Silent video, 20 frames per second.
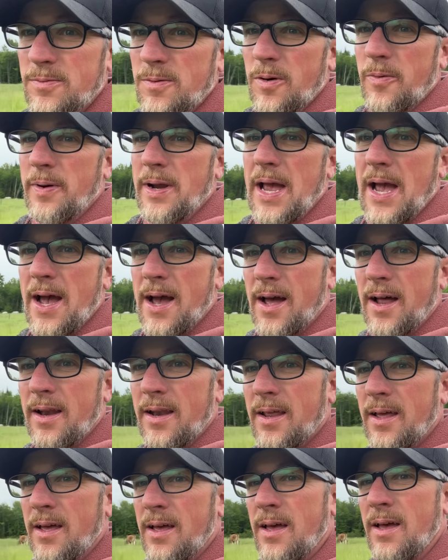where we
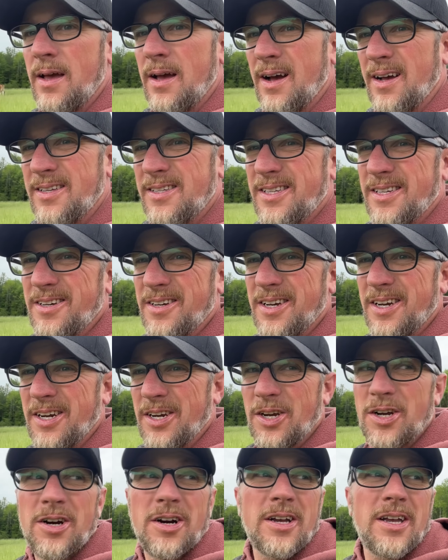had azalea
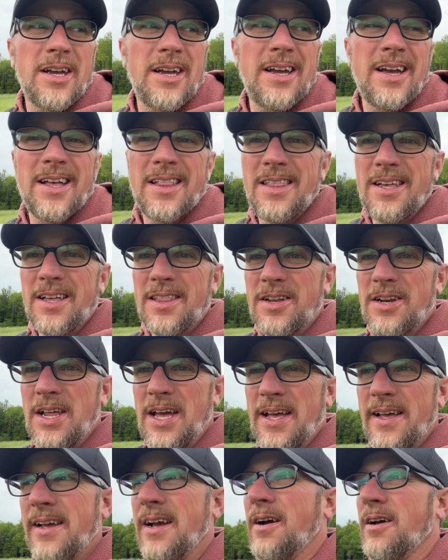and cookie the other
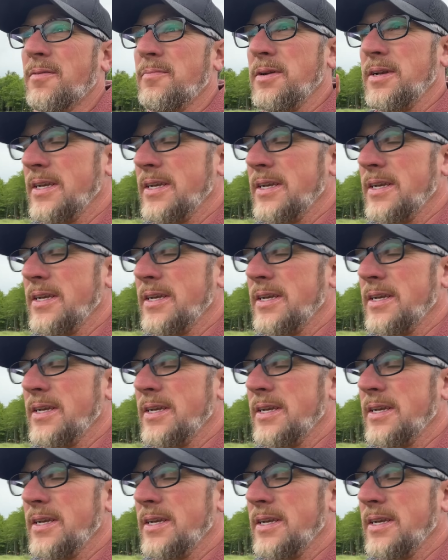day, I'm gonna be